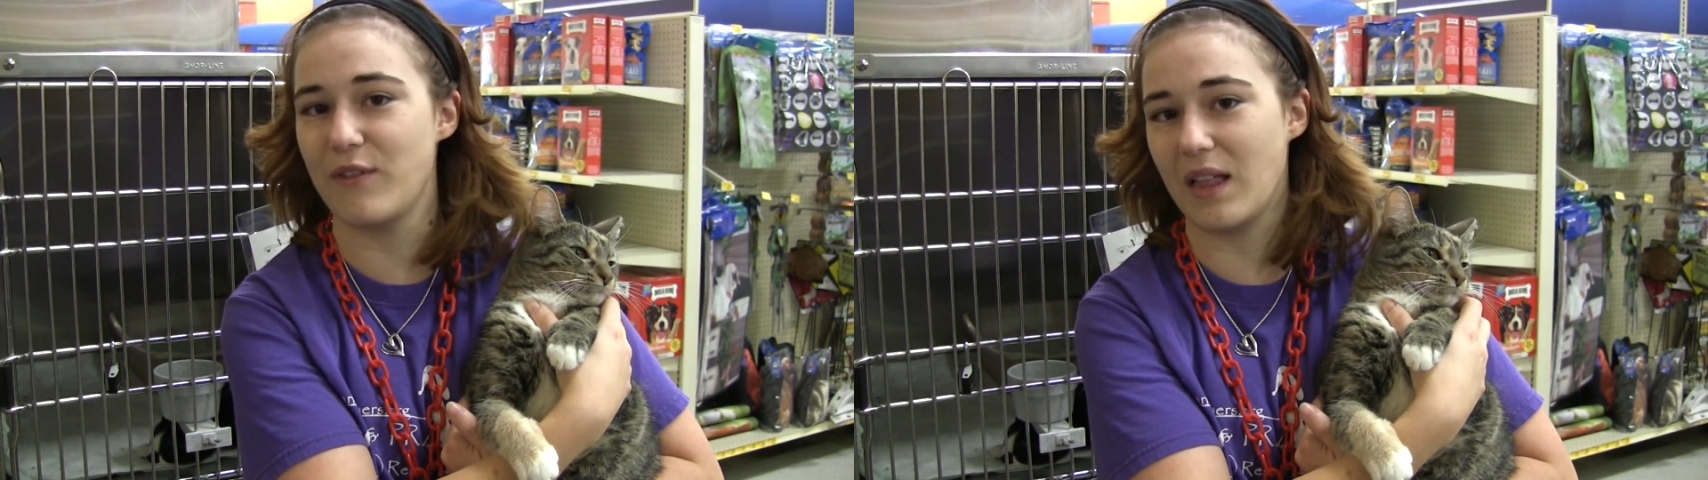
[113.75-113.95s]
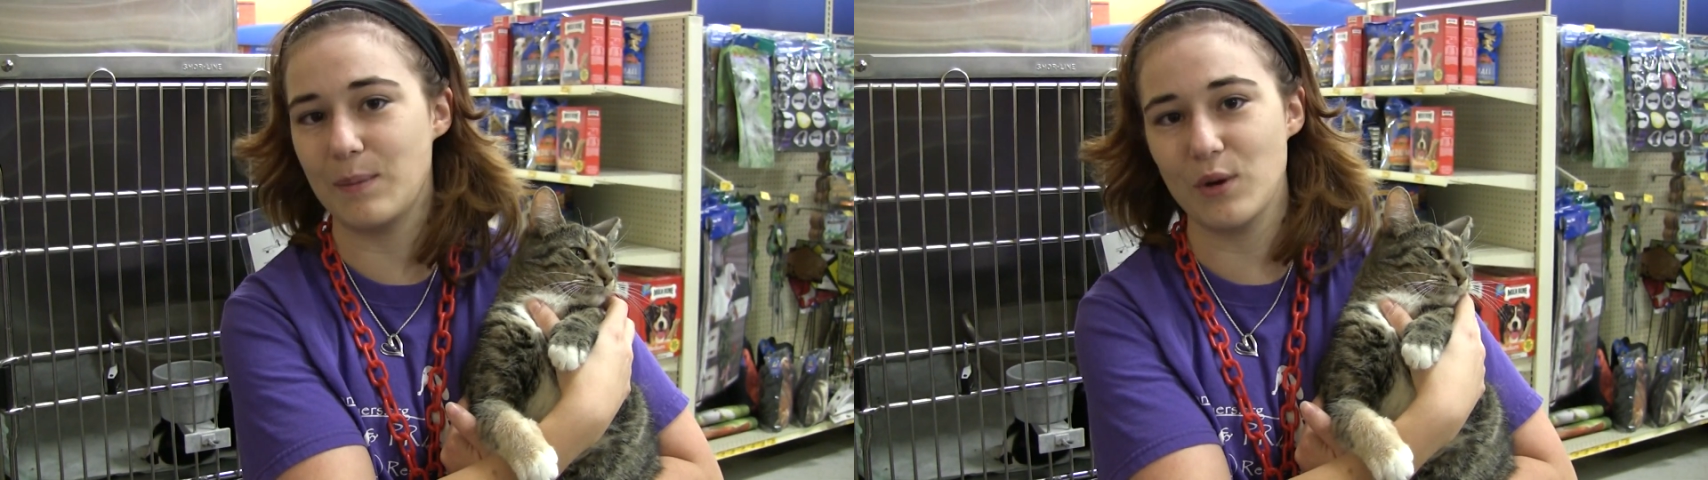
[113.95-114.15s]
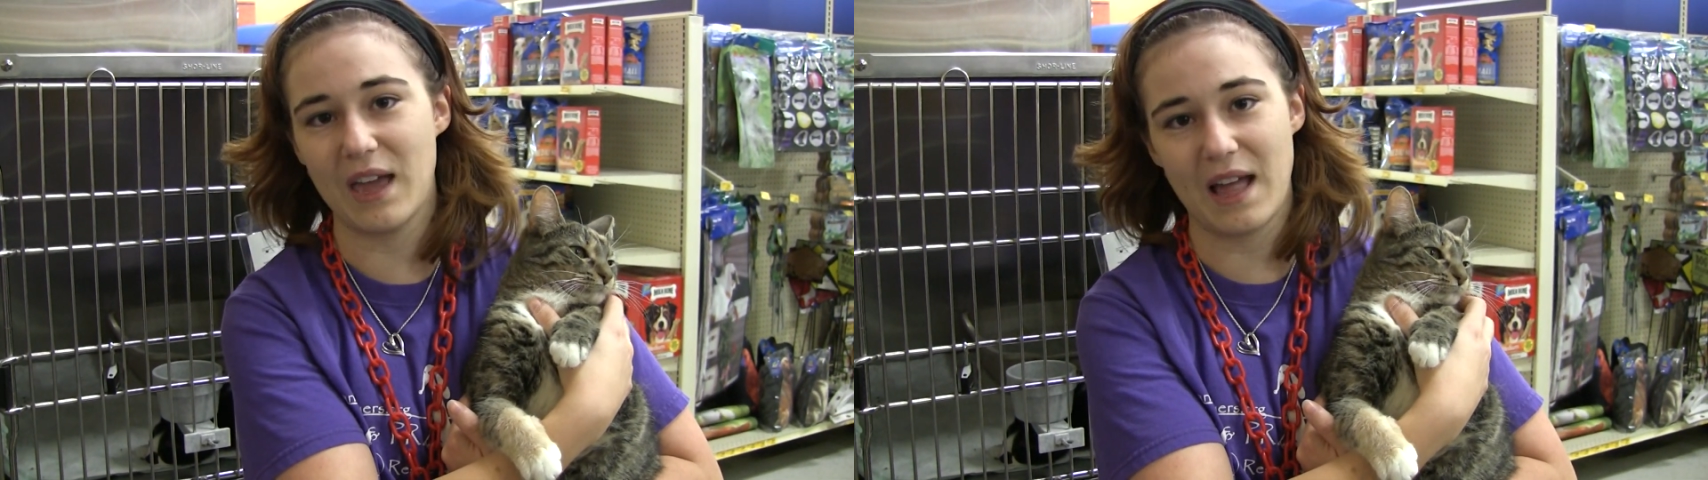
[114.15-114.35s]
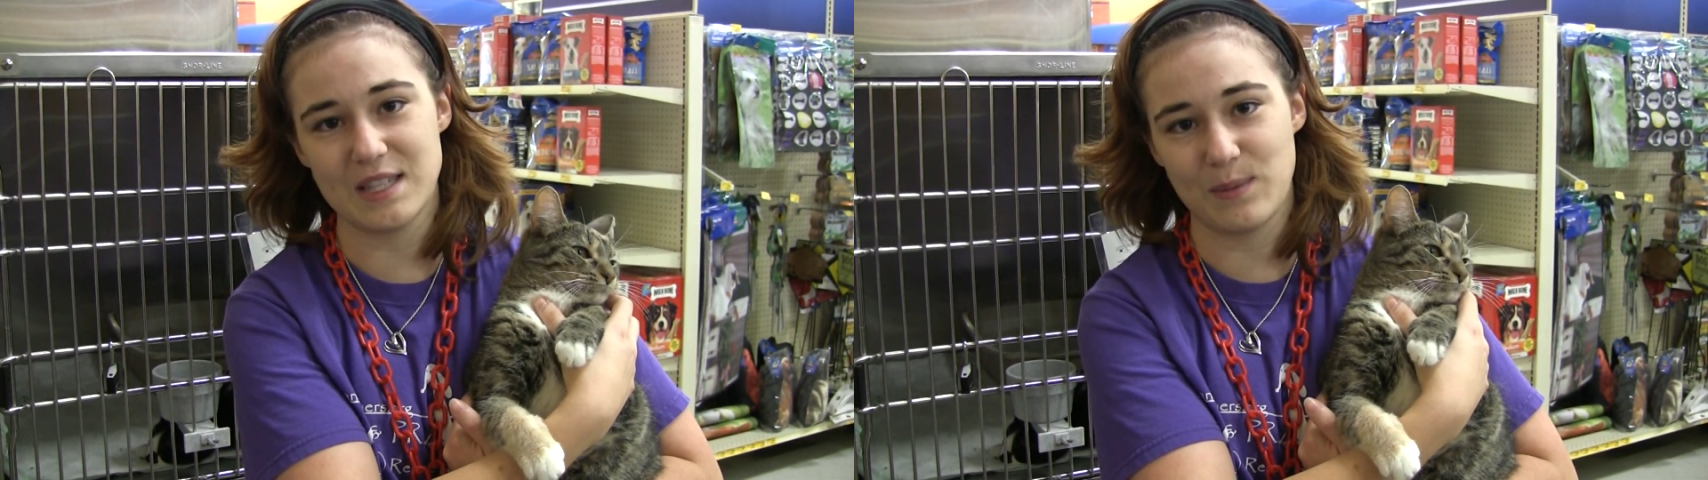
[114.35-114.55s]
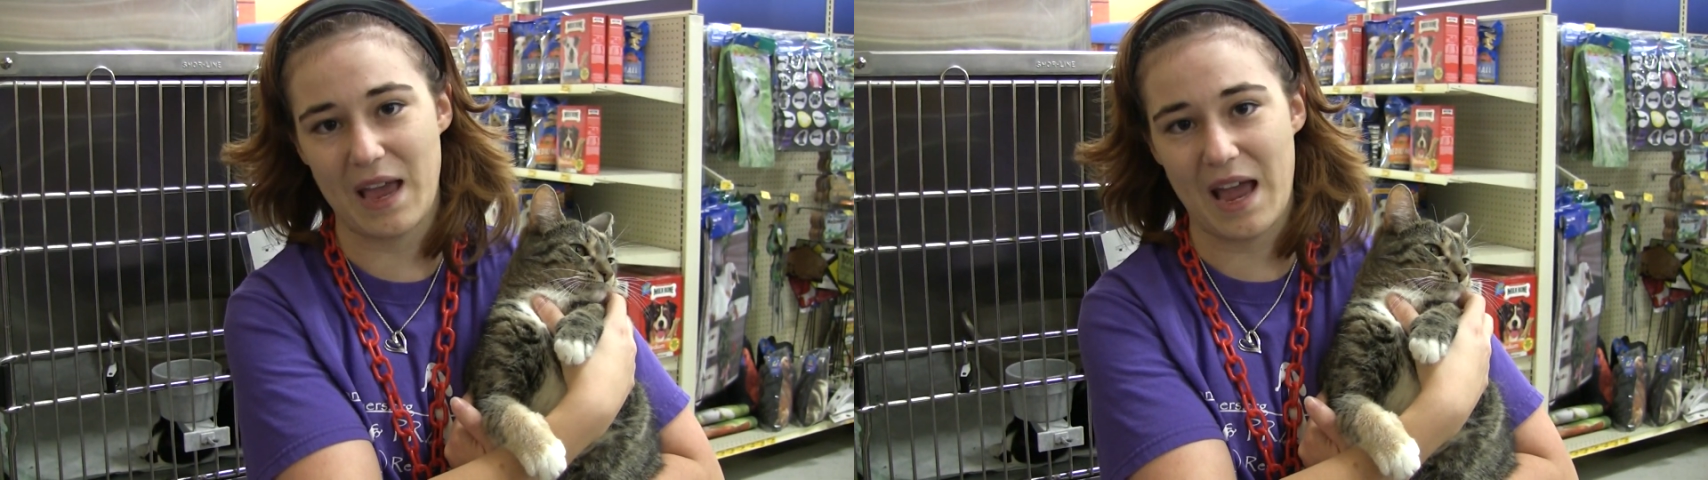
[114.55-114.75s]
available
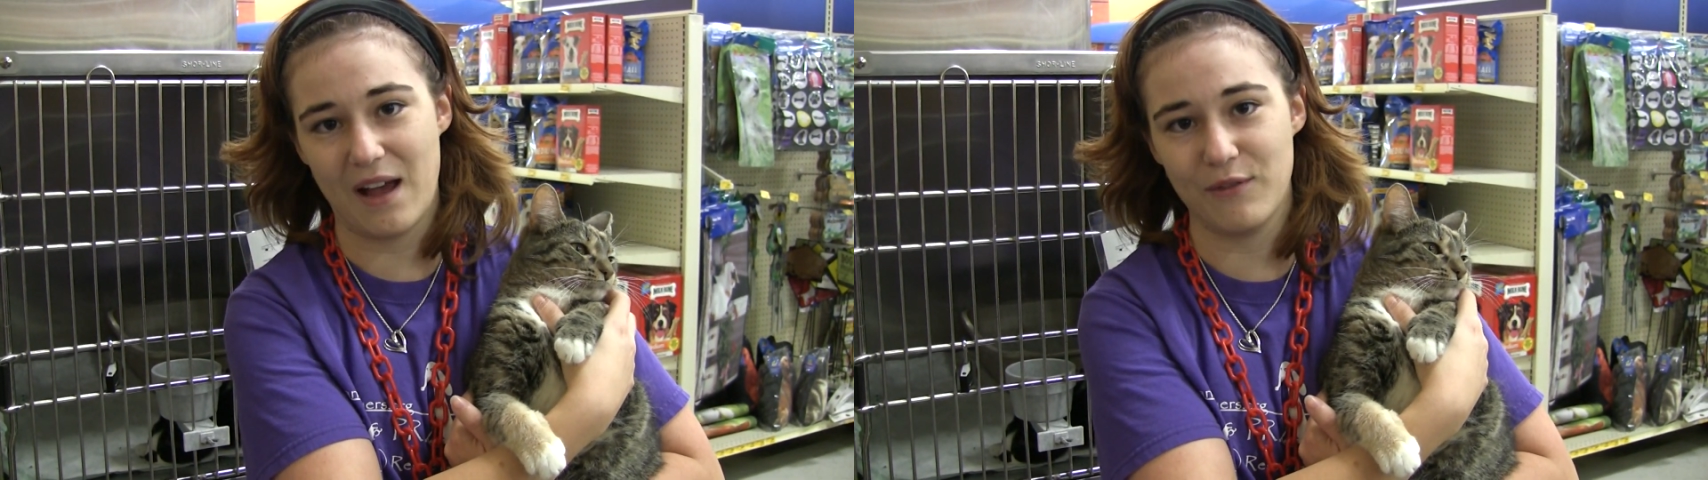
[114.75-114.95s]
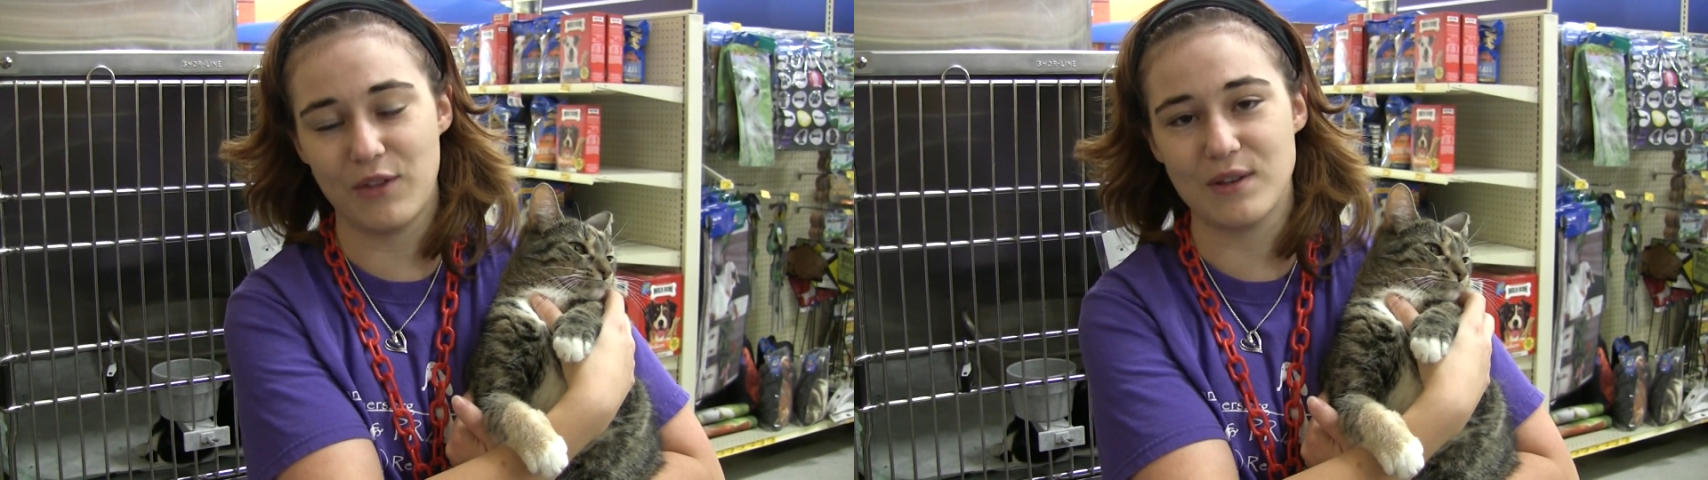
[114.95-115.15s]
cats we have,